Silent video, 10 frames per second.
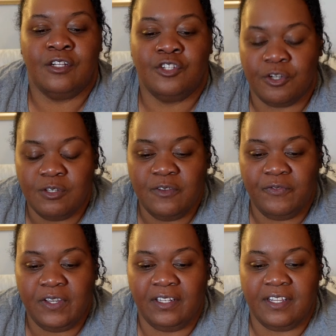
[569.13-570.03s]

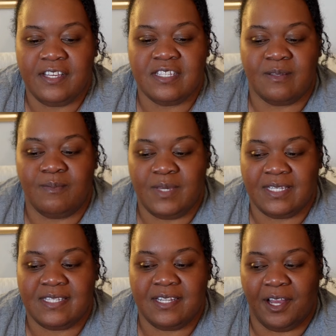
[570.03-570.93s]
Josephine is
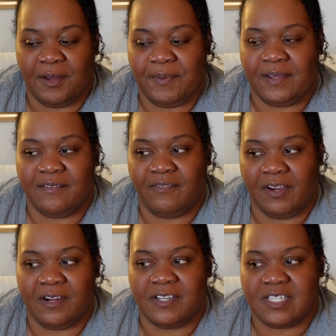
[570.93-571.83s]
mixed up in
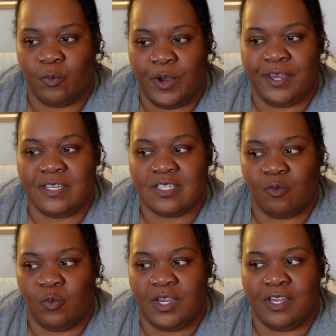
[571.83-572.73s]
various ways
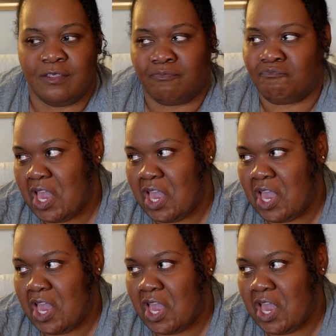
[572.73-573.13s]
with